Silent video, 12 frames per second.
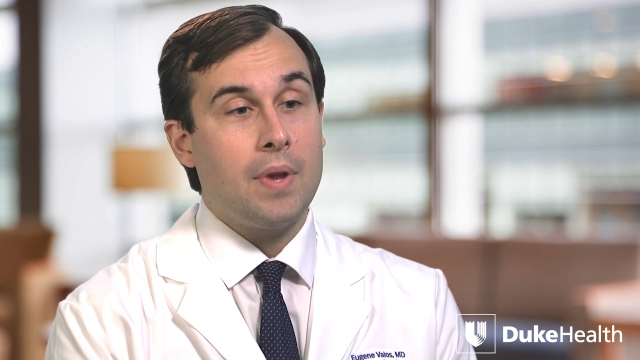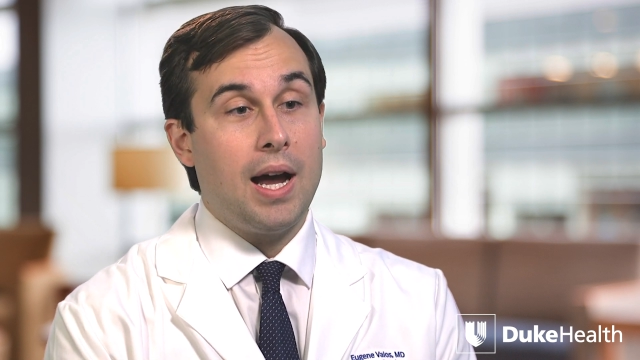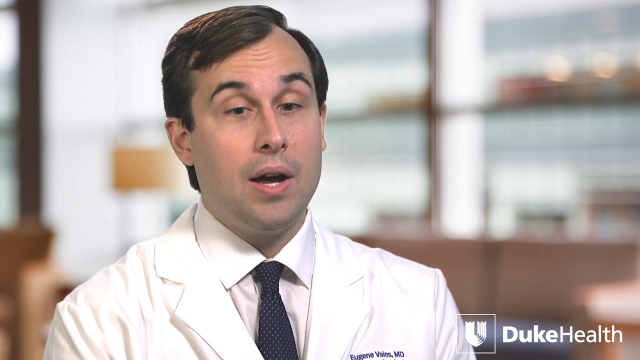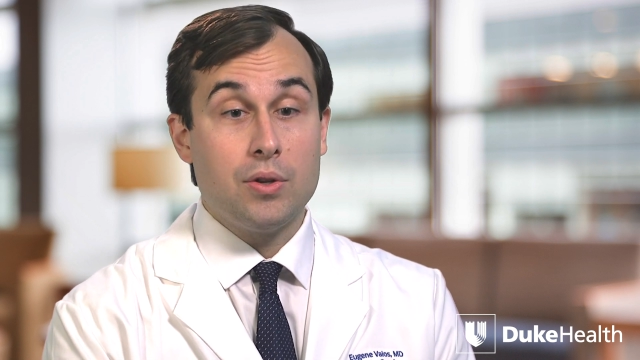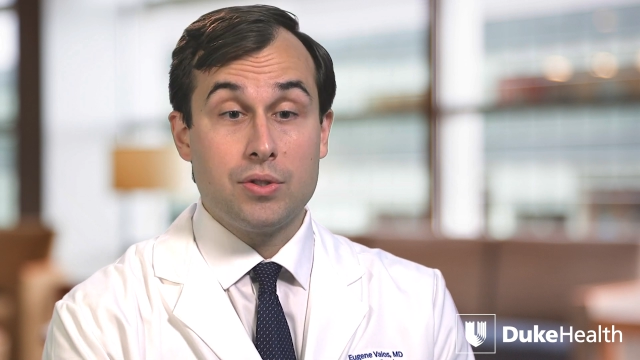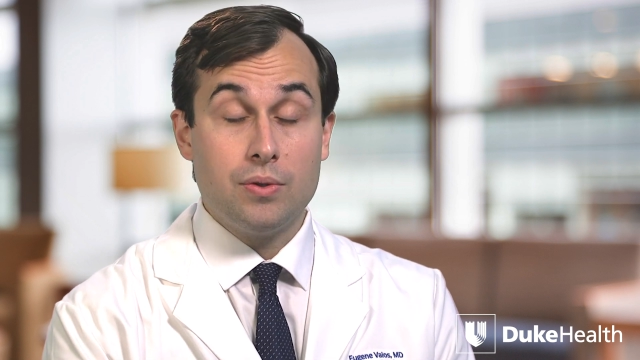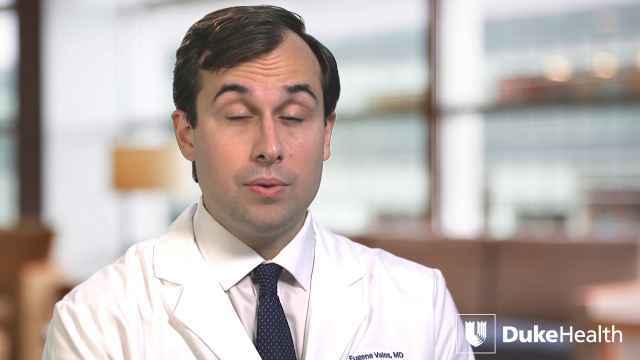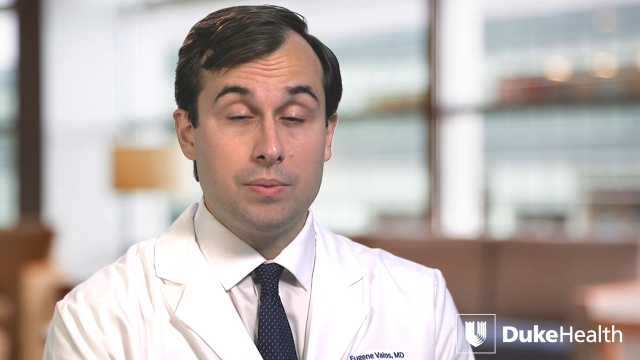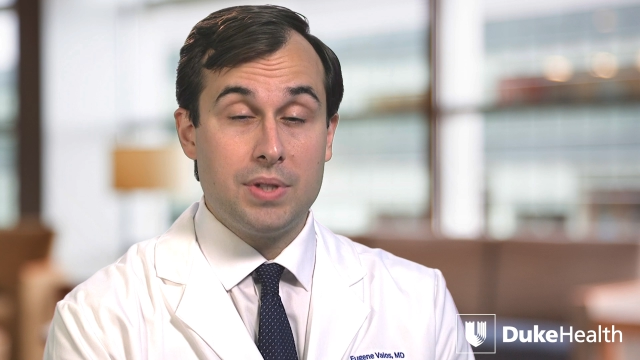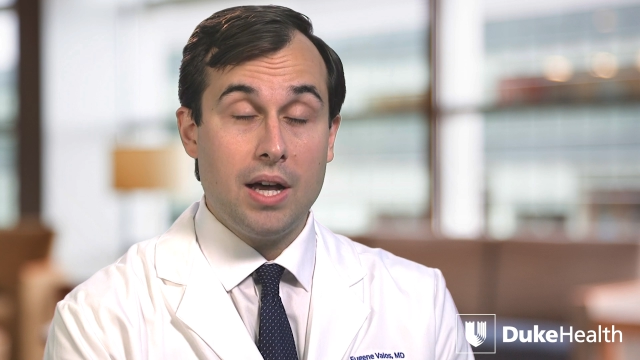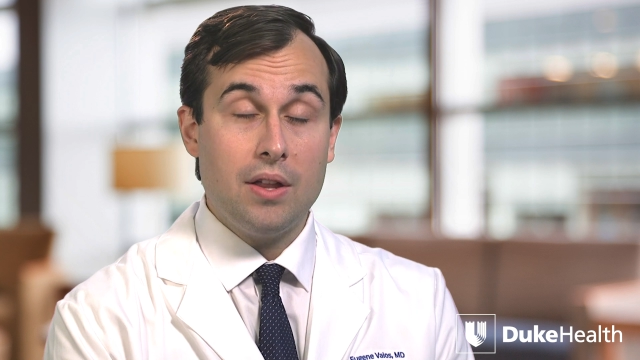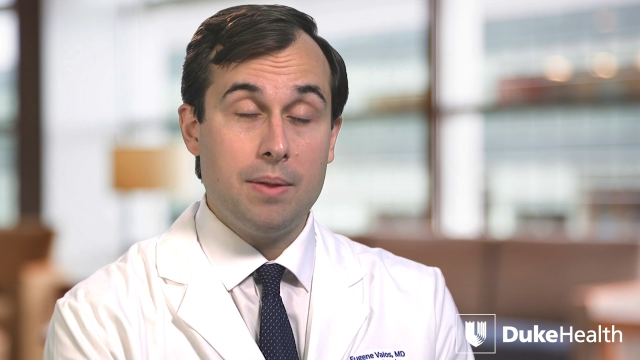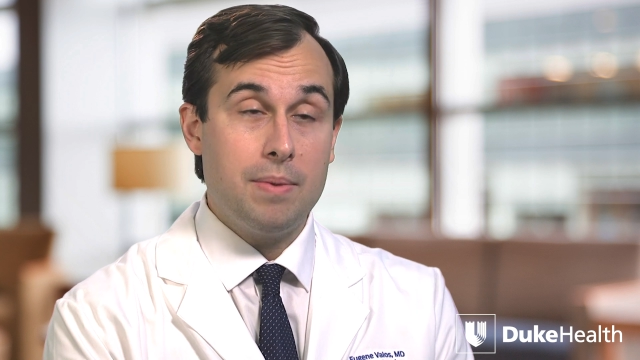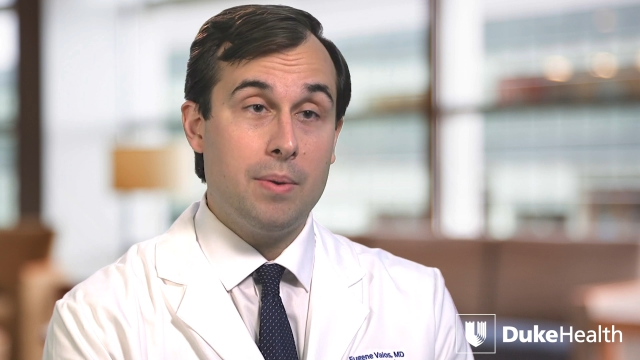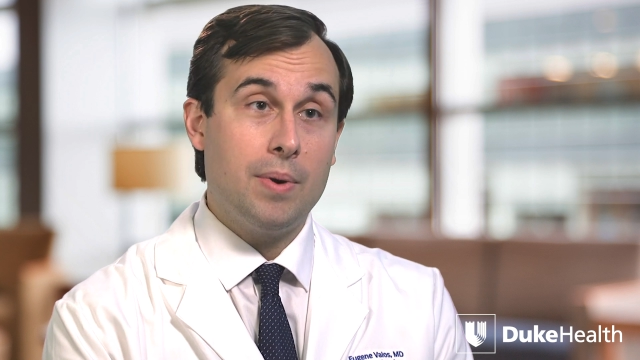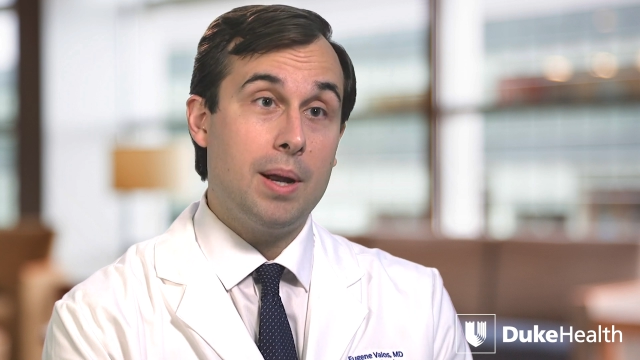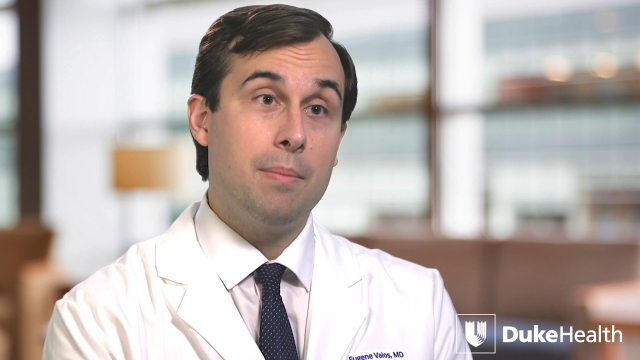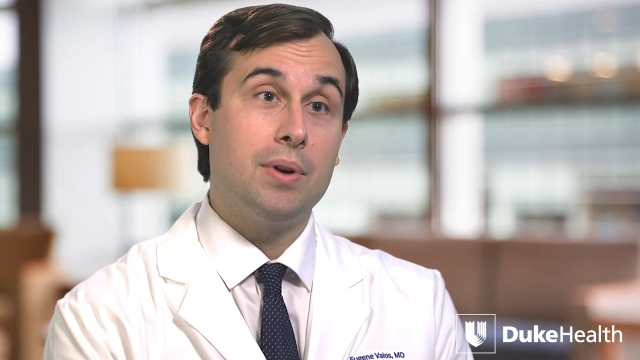I also tell them that
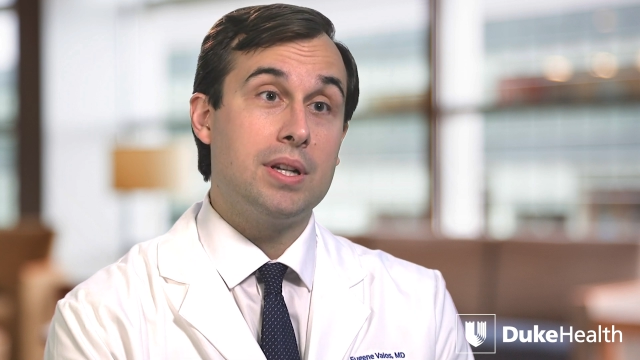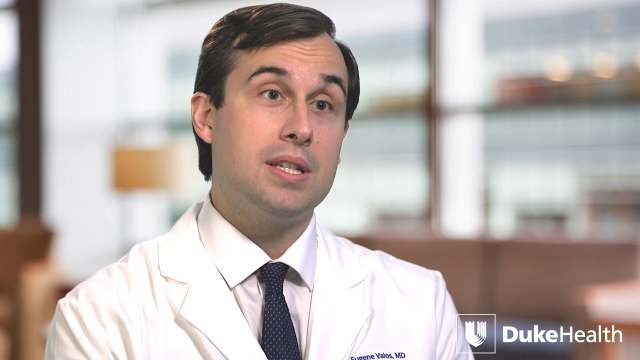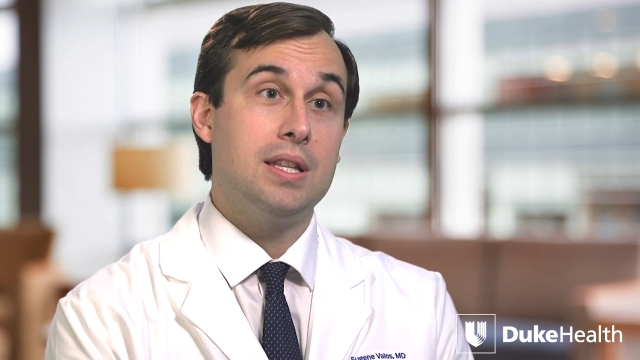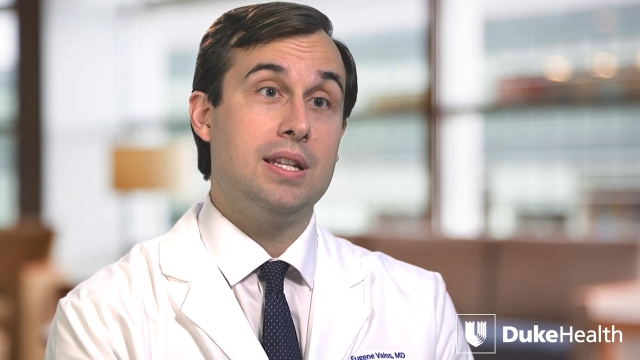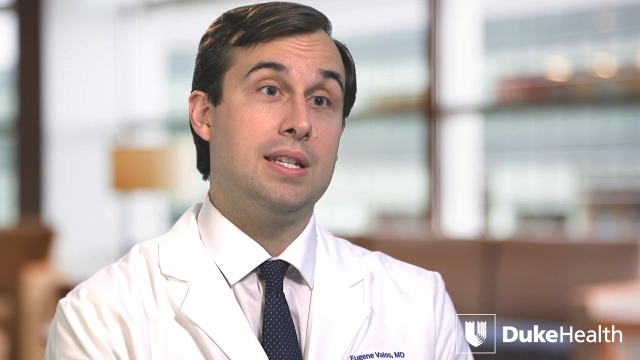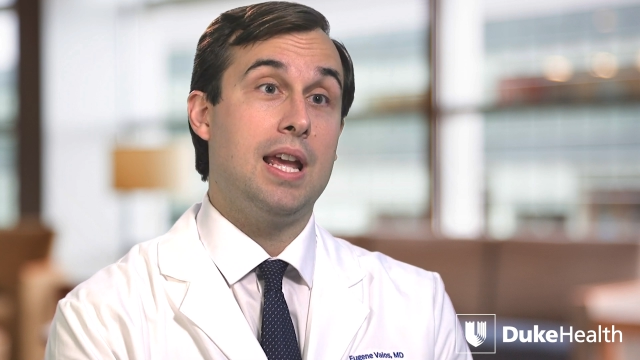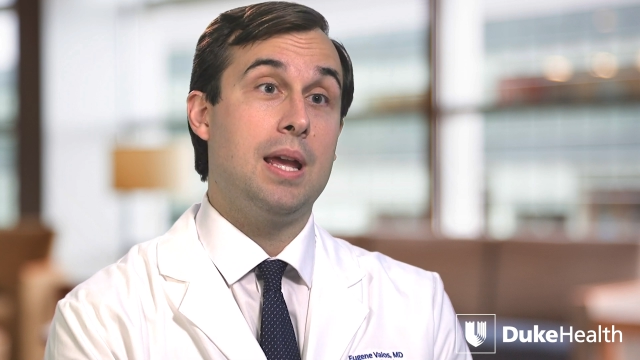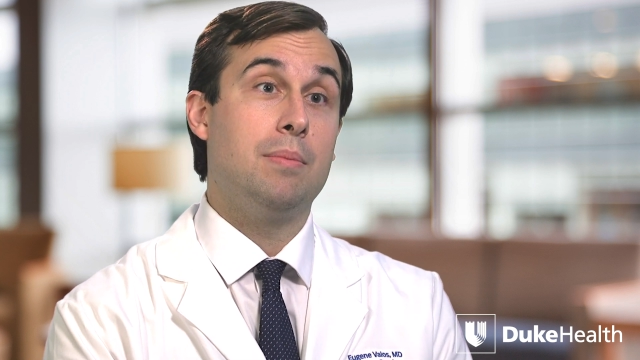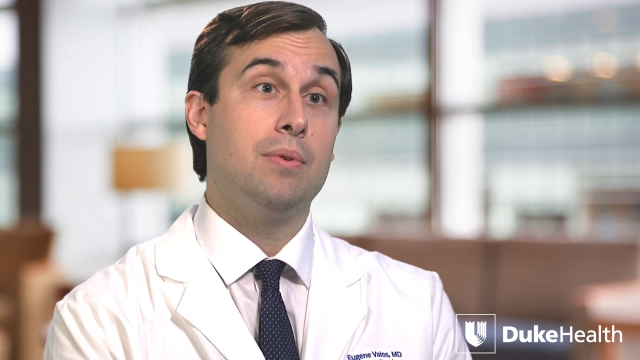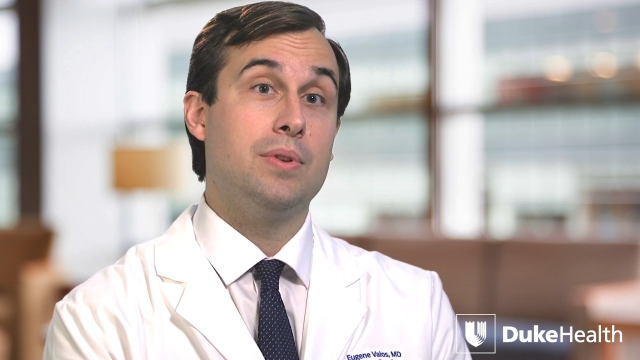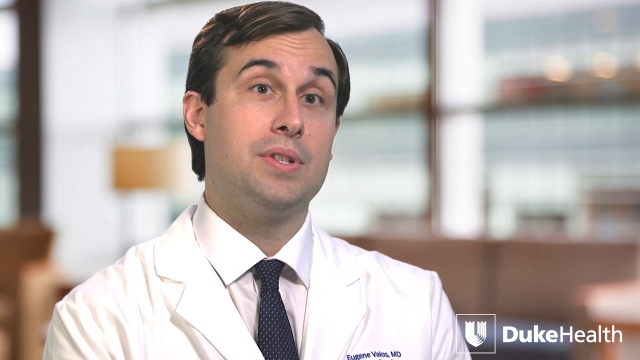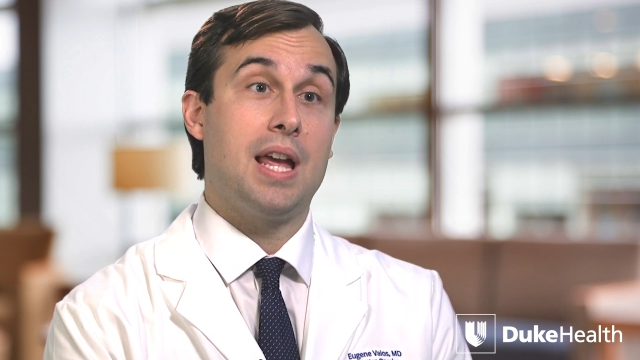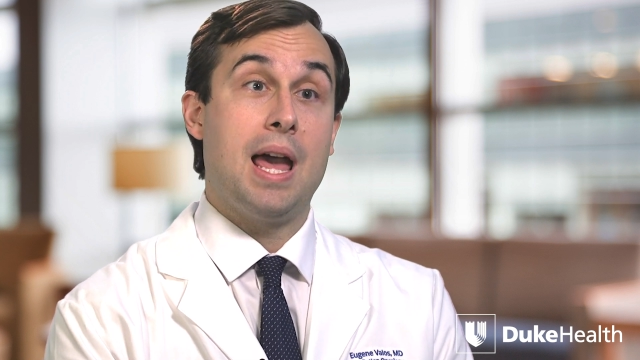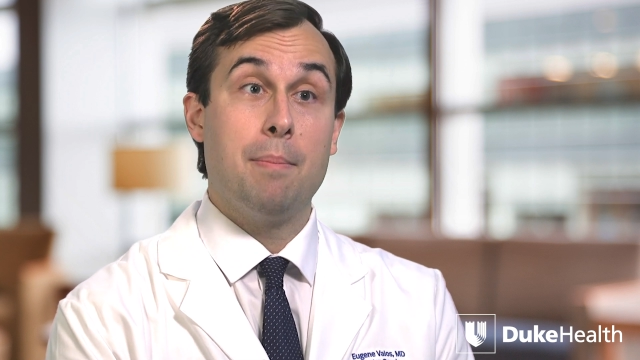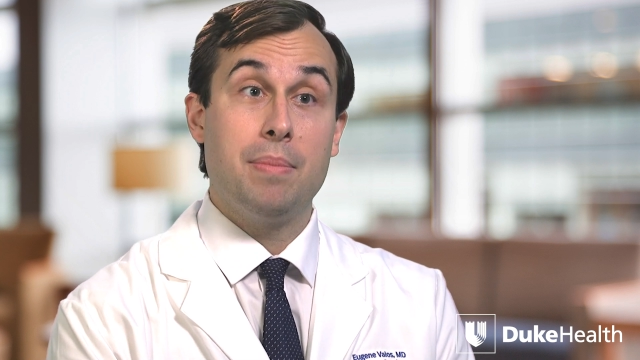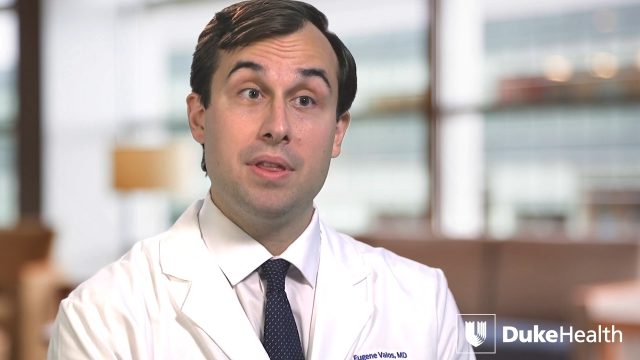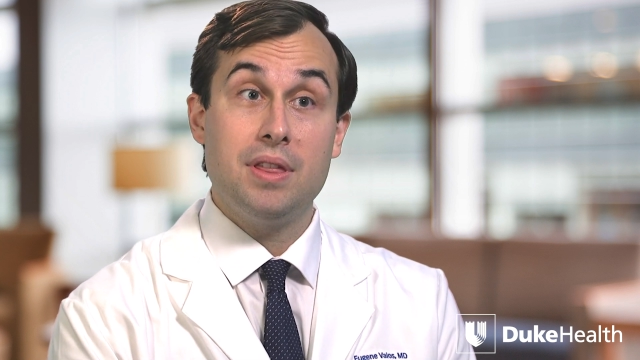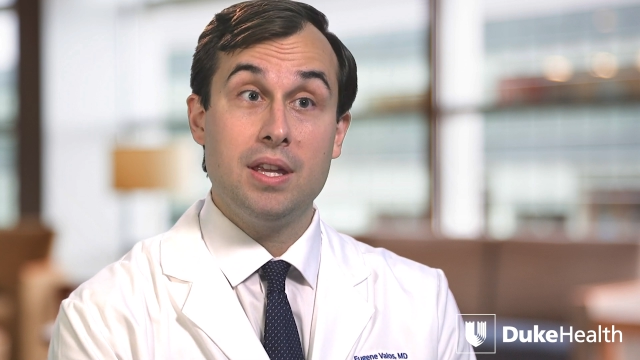what I bring to the table is
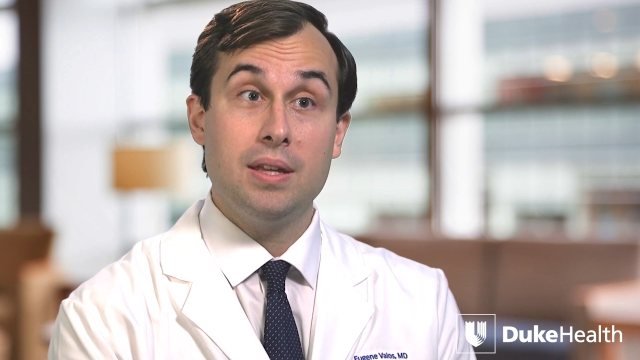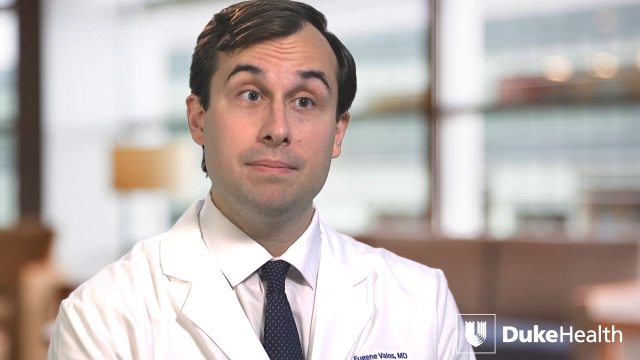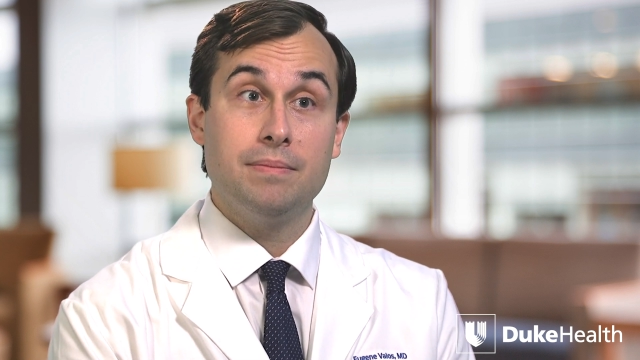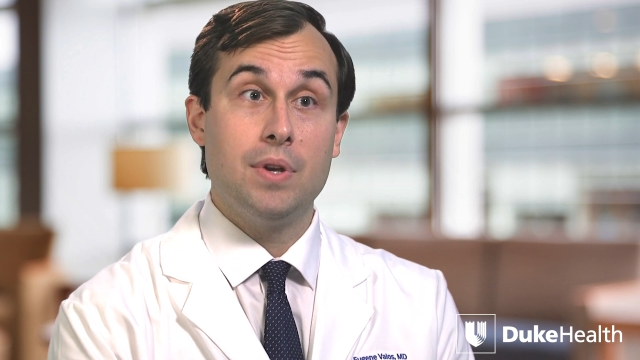empathy,